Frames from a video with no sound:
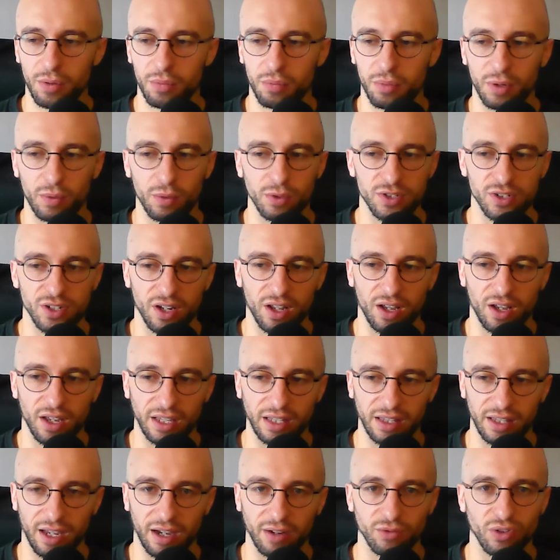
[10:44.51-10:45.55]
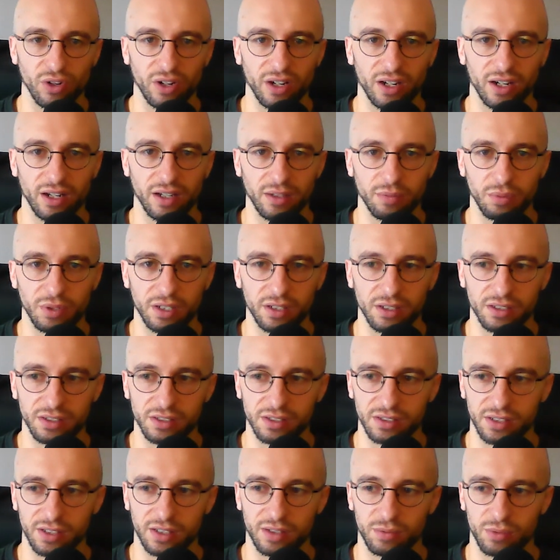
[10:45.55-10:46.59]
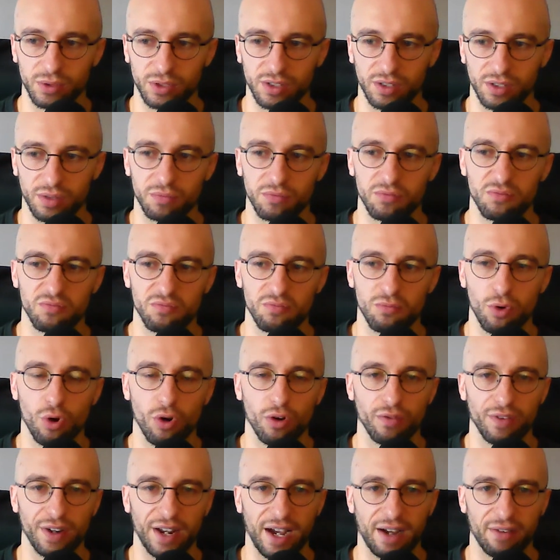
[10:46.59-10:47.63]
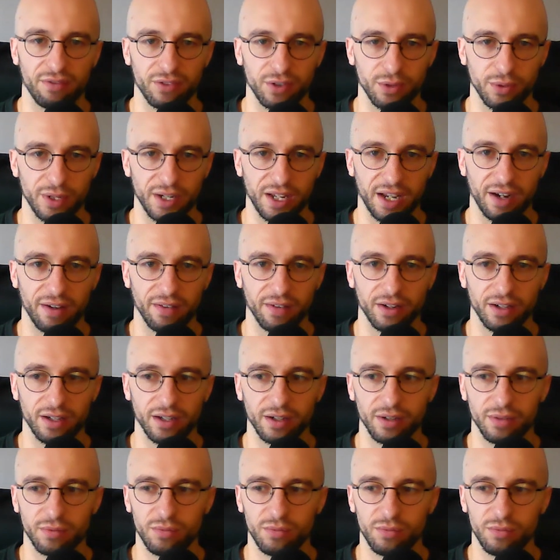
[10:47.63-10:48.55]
But it wasn't like that really because it was a more of an affluent area,